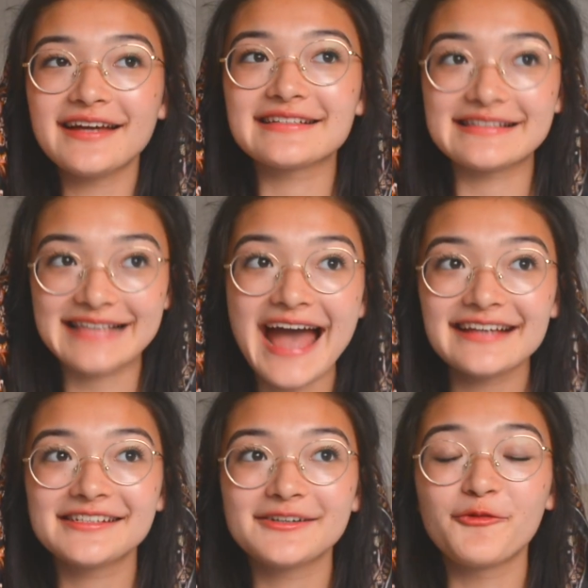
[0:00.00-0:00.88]

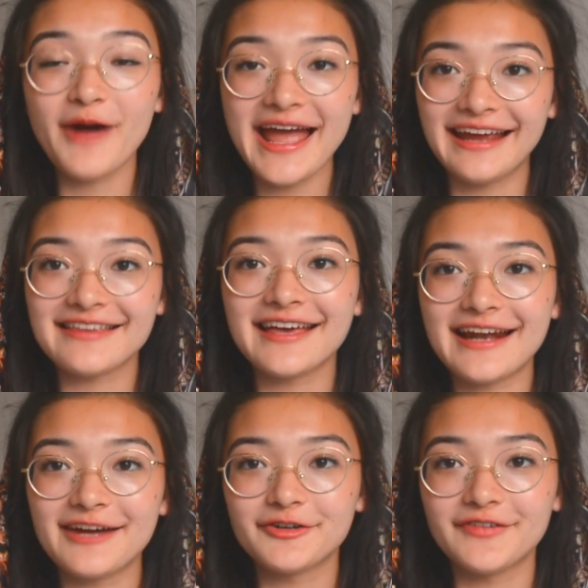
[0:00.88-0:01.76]
exact way that
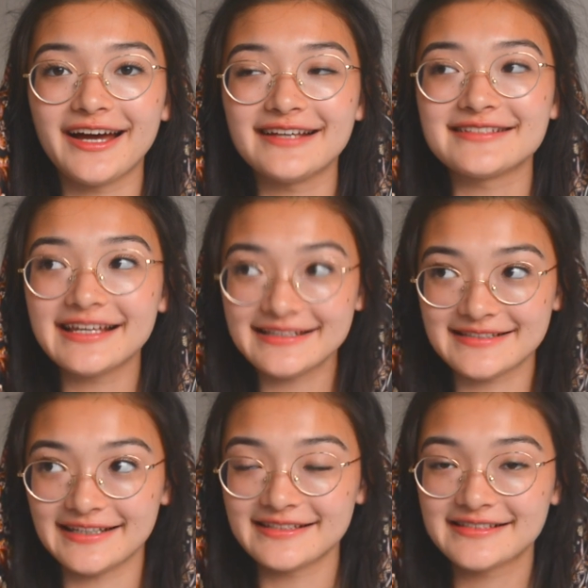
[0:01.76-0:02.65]
I revise is
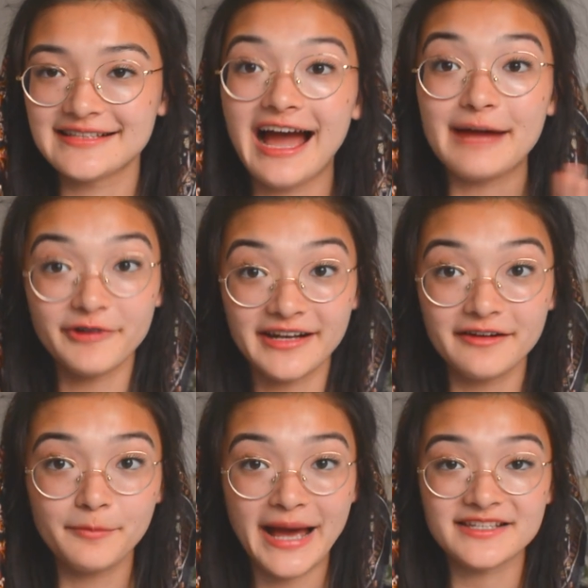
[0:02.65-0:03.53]
this. I print
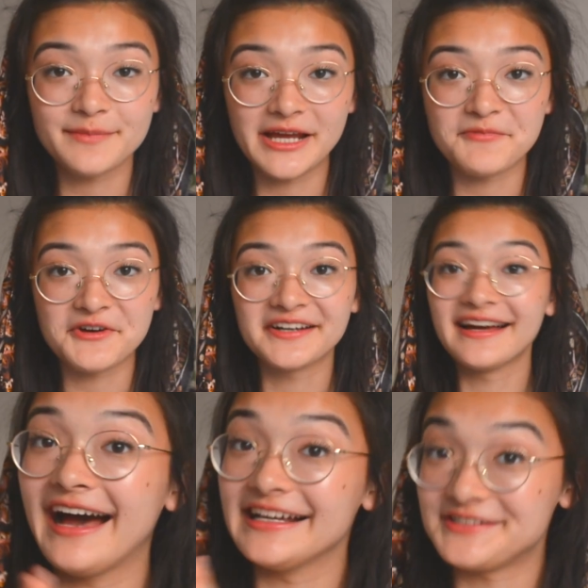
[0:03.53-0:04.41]
out a past paper,
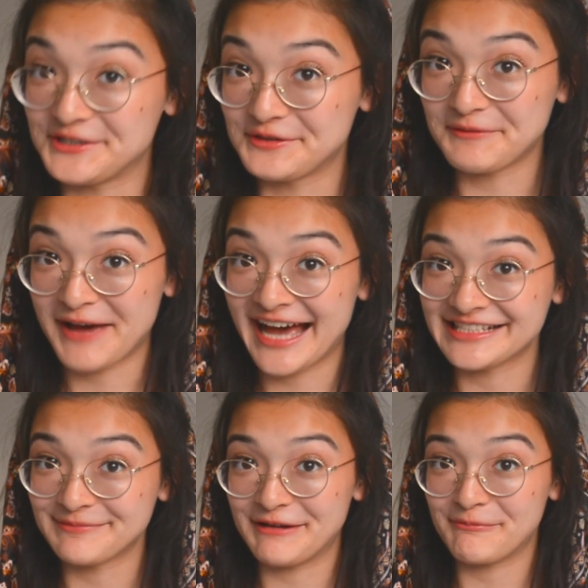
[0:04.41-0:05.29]
I do the
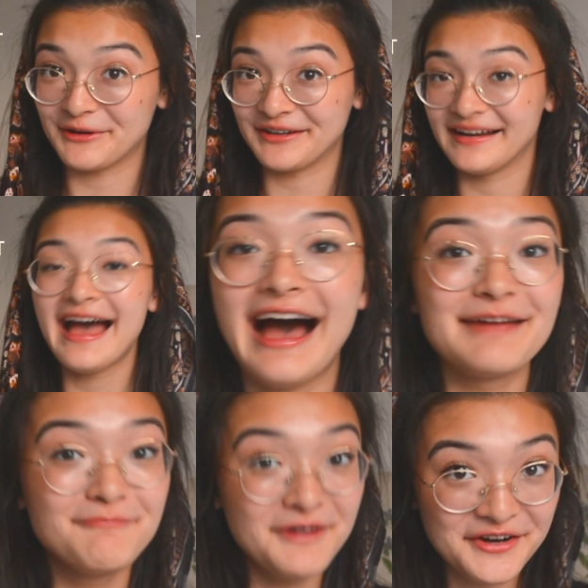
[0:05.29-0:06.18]
past paper,
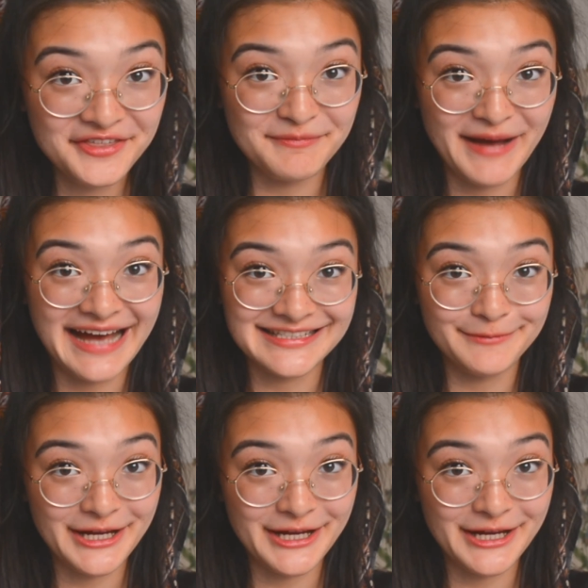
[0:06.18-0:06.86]
I mark the past